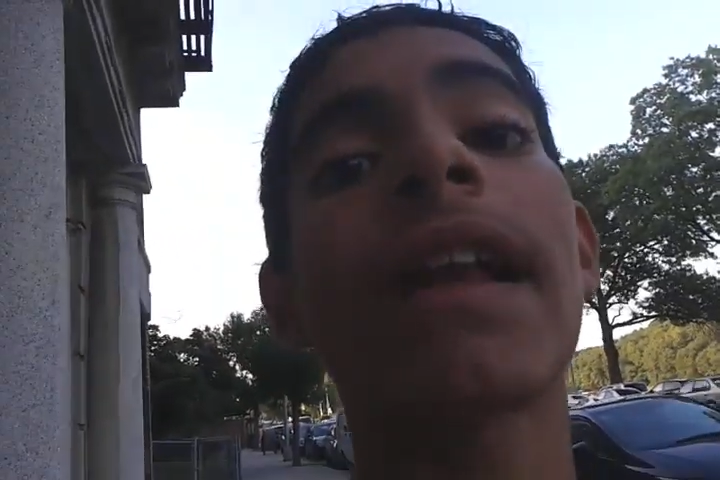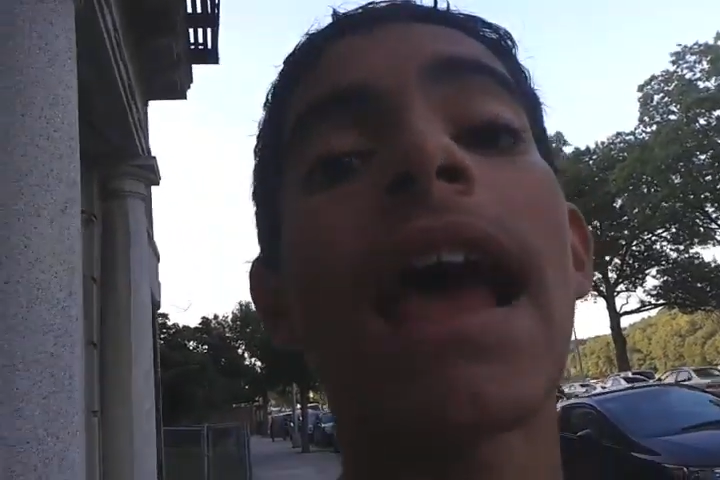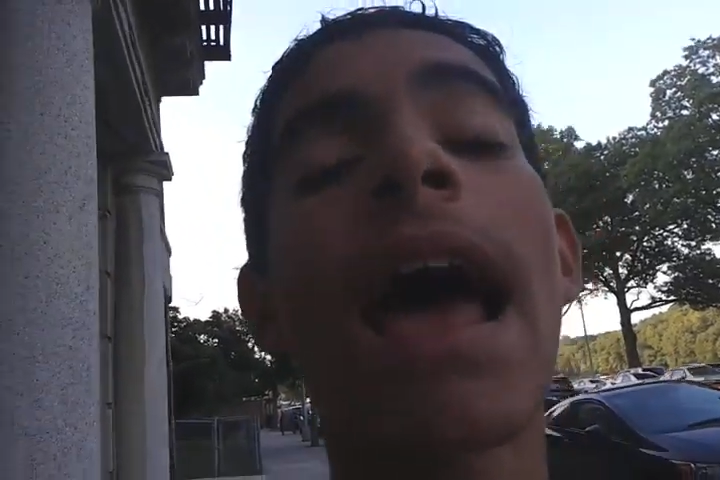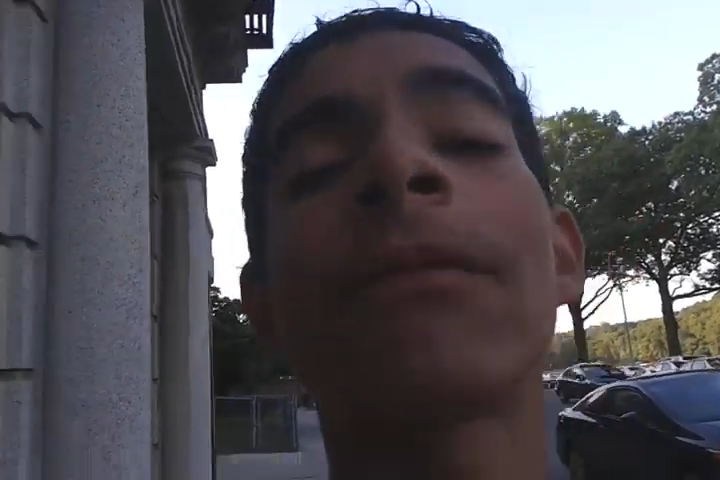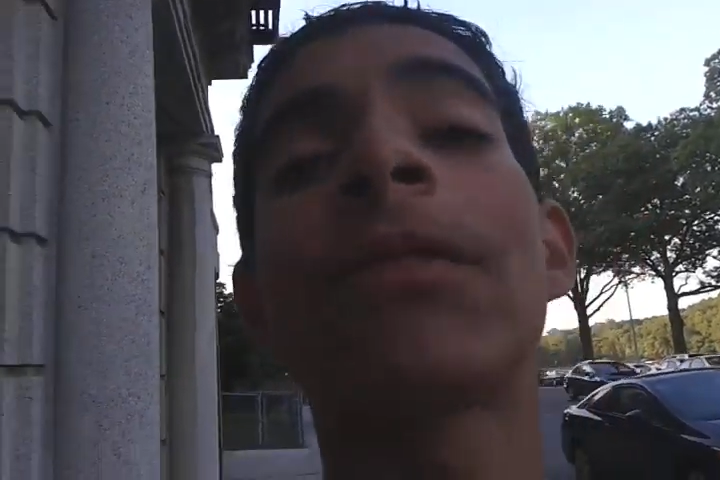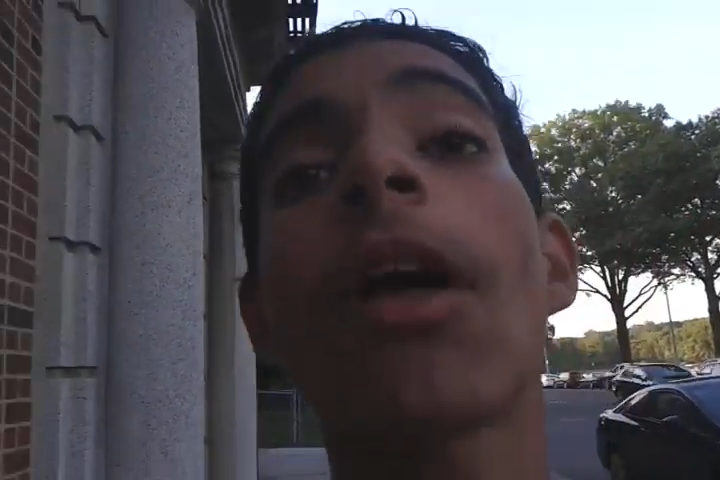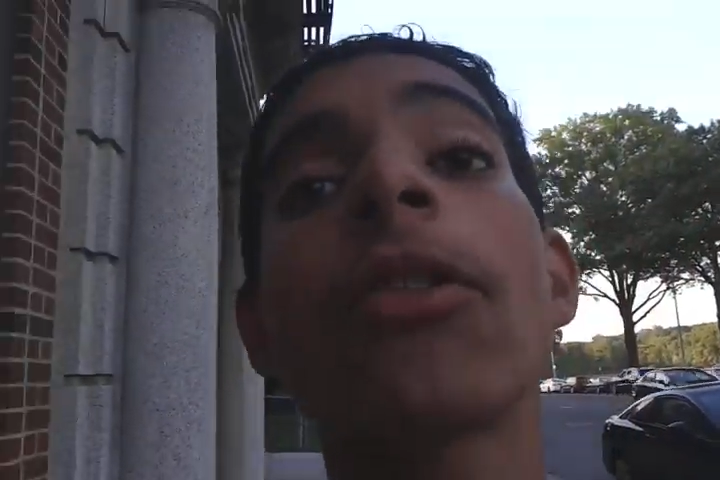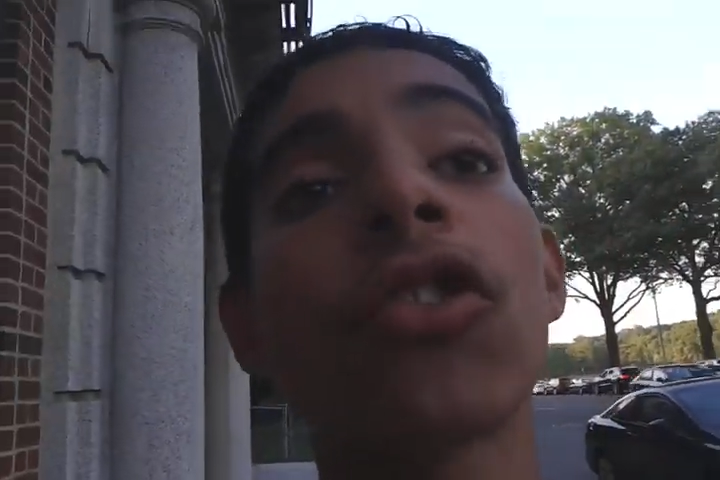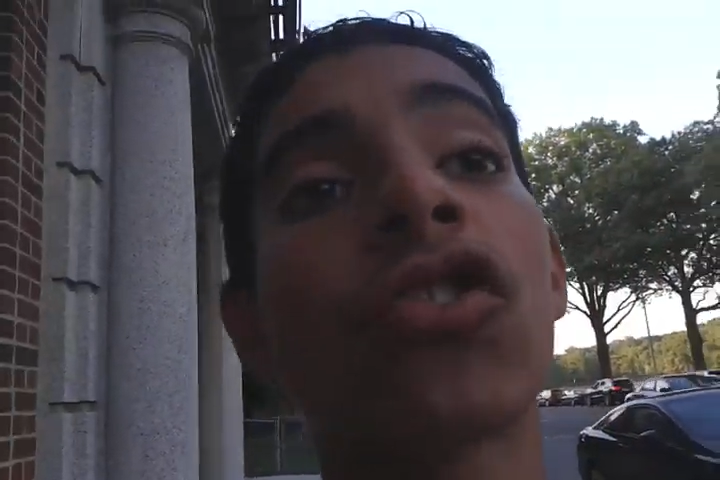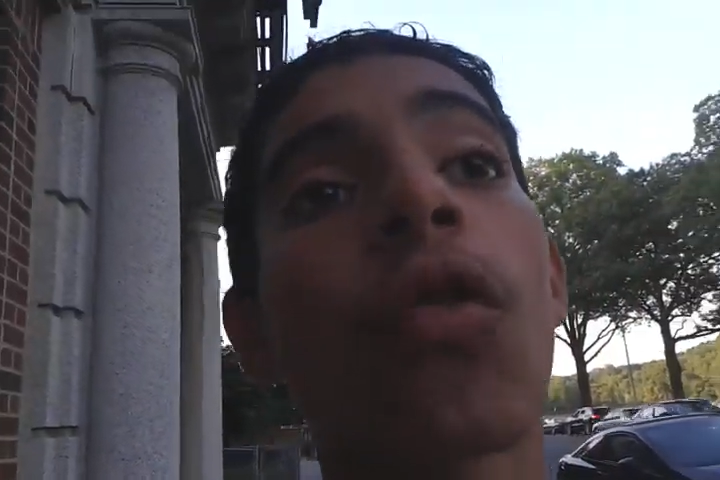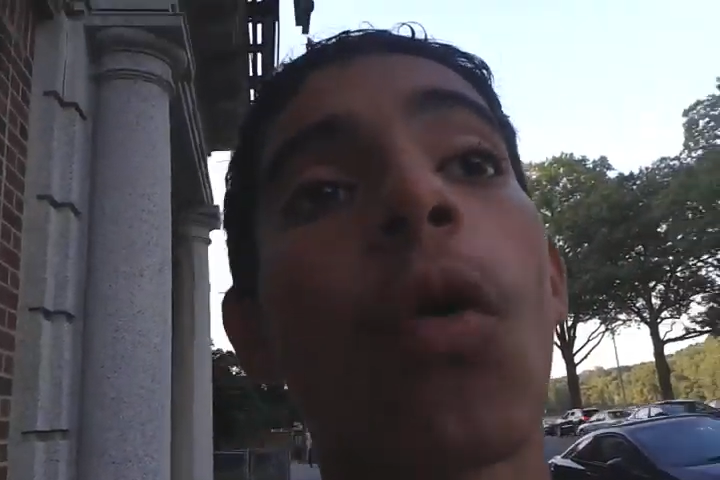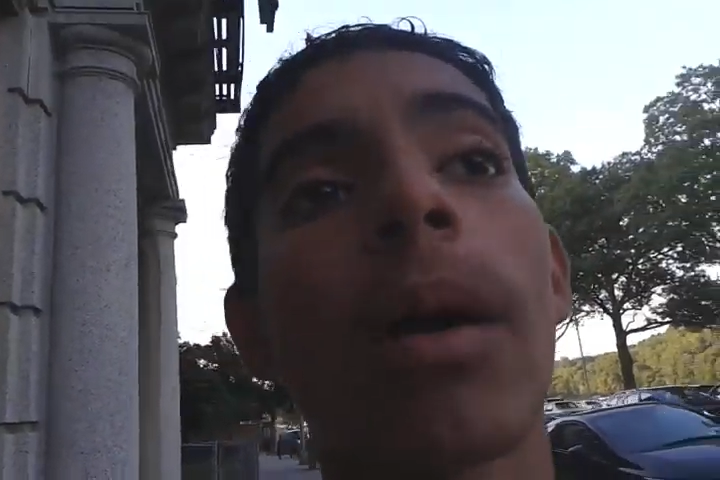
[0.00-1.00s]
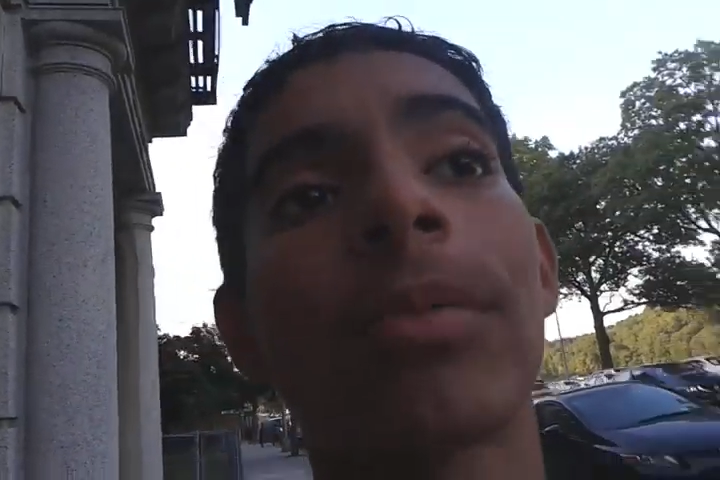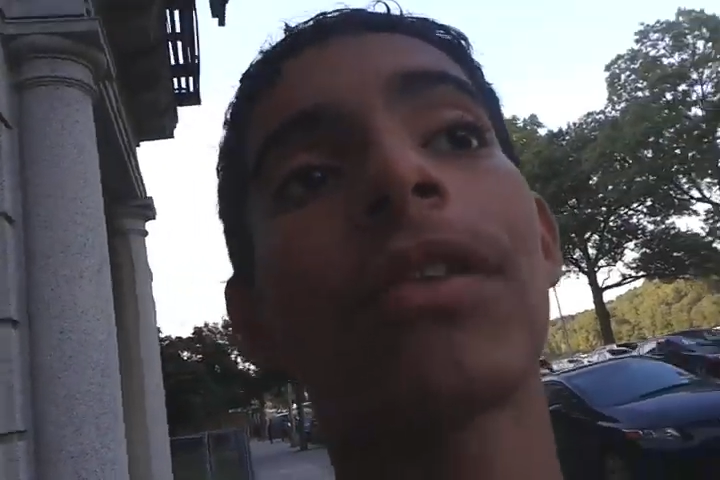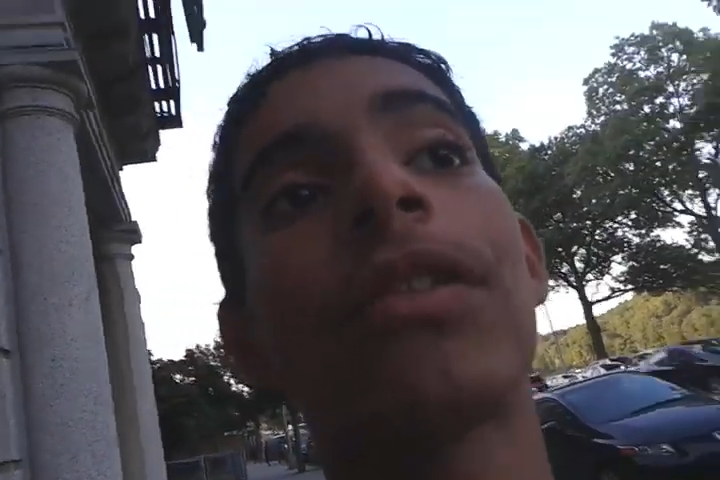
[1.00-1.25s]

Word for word: going to have thunderstorms.